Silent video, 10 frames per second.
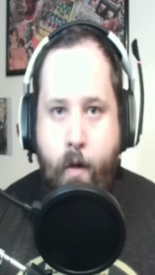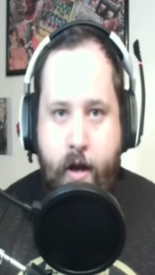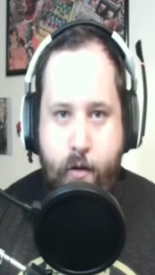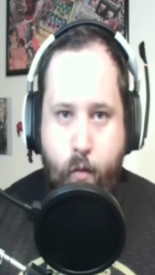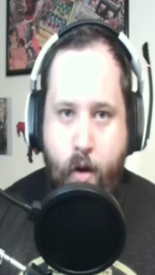
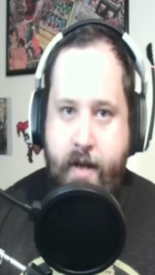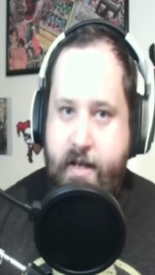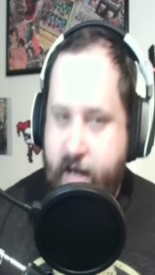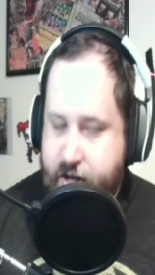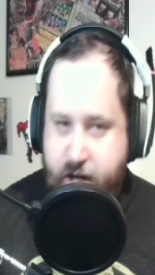you run
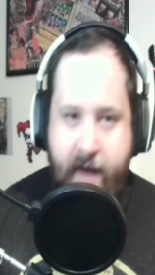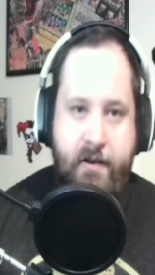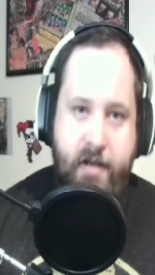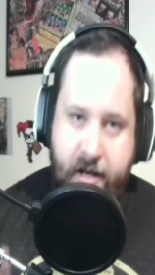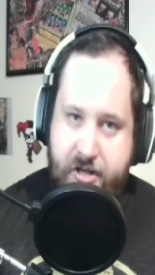dungeon after
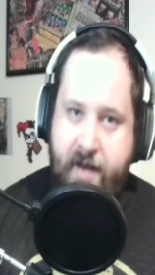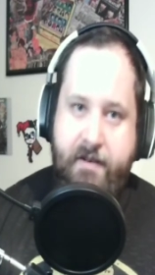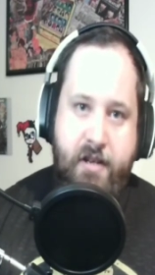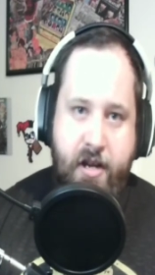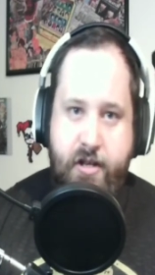dungeon after
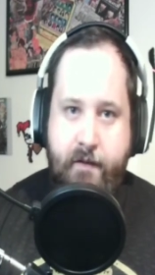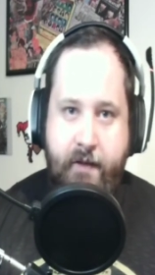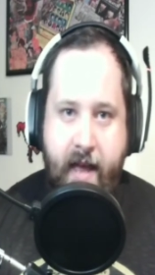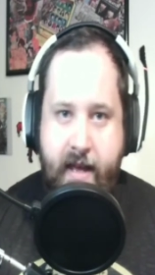dungeon for that,